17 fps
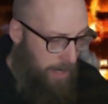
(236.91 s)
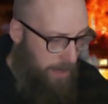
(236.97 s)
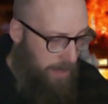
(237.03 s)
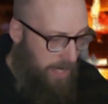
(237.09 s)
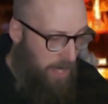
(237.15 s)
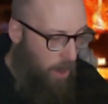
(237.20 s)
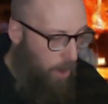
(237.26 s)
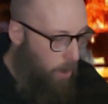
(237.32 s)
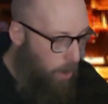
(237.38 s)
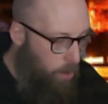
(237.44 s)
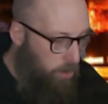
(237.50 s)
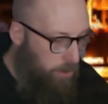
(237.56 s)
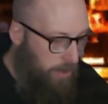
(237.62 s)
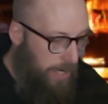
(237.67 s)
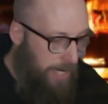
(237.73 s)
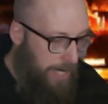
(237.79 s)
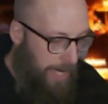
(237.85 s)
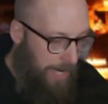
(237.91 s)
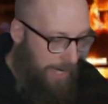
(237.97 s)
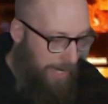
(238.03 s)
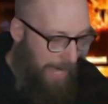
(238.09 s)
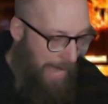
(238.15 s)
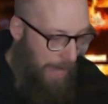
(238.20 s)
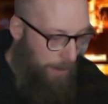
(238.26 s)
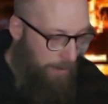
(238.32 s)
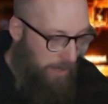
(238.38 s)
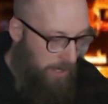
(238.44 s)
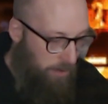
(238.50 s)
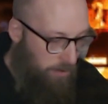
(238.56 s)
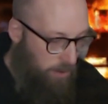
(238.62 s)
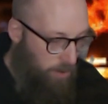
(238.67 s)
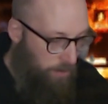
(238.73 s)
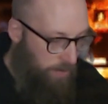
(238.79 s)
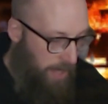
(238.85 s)
the only inhabited
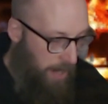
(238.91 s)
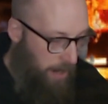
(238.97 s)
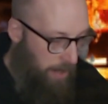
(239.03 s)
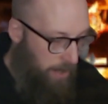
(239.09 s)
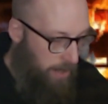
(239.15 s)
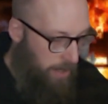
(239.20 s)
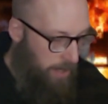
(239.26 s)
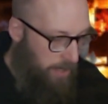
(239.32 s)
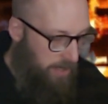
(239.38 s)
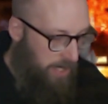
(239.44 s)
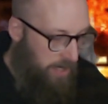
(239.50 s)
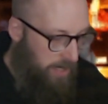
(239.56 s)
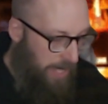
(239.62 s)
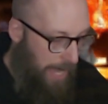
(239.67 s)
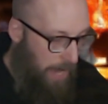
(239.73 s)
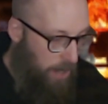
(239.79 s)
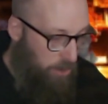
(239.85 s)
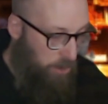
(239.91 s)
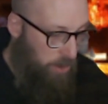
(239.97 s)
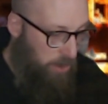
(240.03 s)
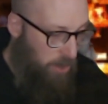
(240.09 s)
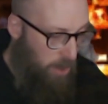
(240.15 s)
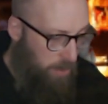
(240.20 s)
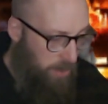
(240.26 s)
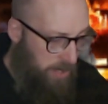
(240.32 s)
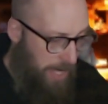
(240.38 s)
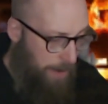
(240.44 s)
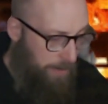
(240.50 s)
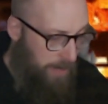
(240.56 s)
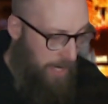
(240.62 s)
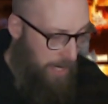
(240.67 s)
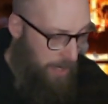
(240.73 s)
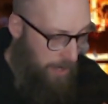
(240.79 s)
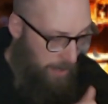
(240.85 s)
room there, since the house was almost
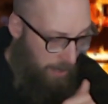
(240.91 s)
empty.